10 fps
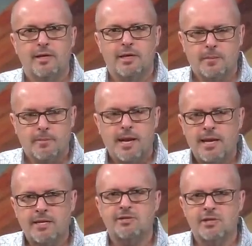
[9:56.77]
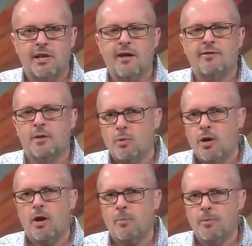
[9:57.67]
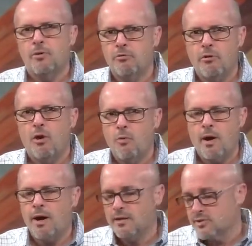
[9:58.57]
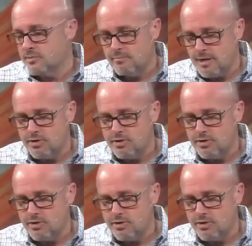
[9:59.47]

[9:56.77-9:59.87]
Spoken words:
the companions in life that will help you grow wise.